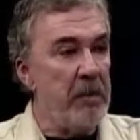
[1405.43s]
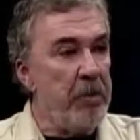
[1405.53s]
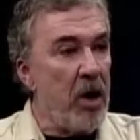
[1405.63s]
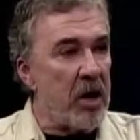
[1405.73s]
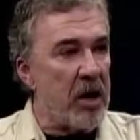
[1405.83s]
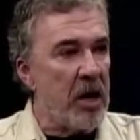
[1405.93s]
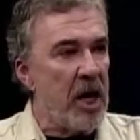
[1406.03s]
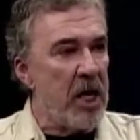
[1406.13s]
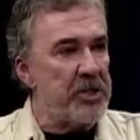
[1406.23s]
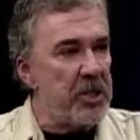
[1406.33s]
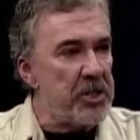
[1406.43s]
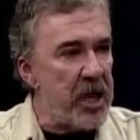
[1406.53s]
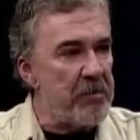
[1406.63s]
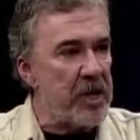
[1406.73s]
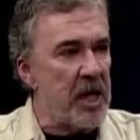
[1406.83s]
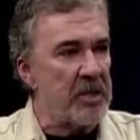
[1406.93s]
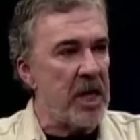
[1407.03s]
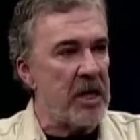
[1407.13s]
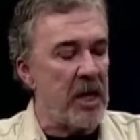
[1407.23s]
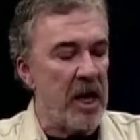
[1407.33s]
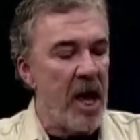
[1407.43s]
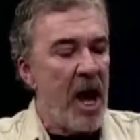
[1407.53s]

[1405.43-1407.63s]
book. It's the same thing exactly.